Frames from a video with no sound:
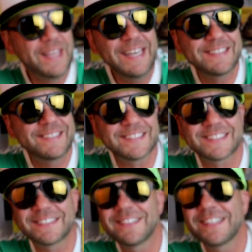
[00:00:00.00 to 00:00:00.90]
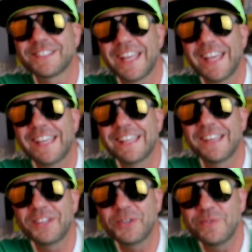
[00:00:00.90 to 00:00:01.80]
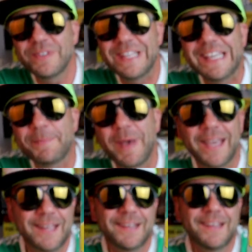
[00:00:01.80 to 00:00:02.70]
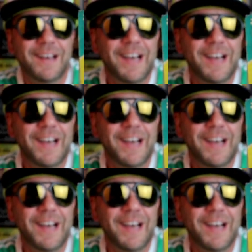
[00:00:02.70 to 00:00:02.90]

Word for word: It is just such a unique bait.